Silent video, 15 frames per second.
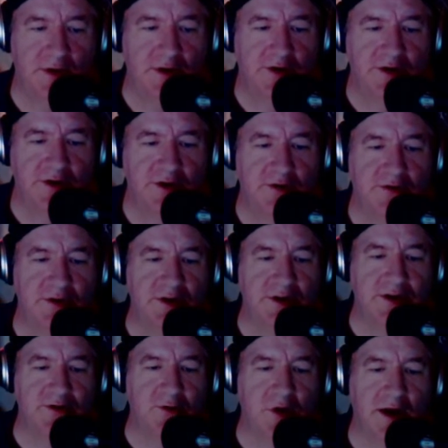She usually
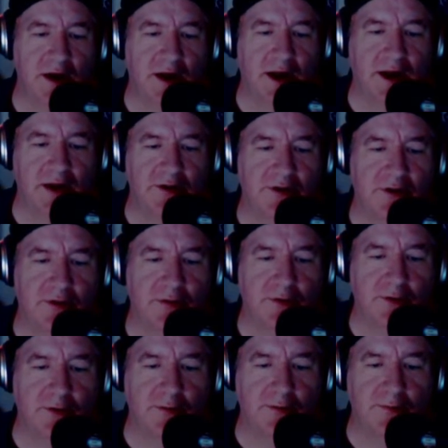is walking into the
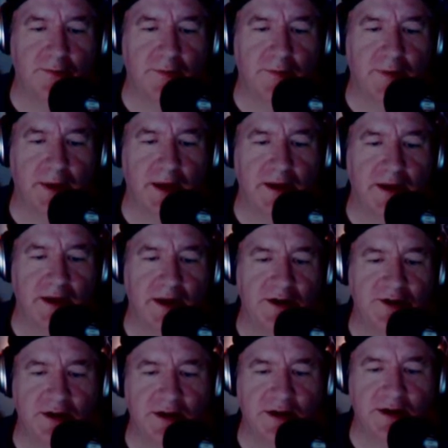room, and as
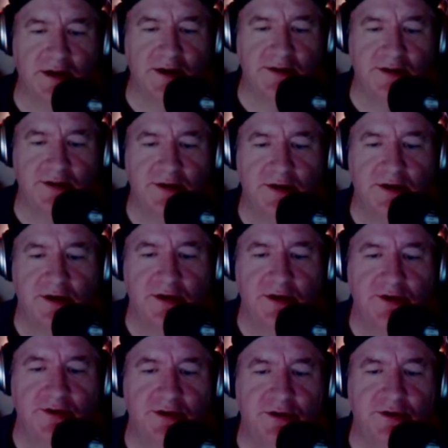she does,
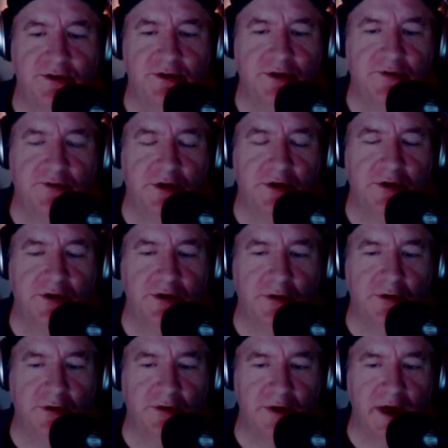she looks over her
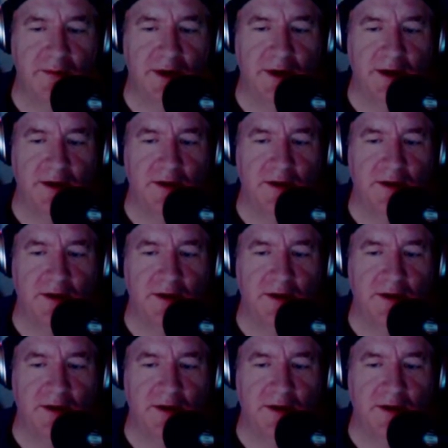shoulder at me.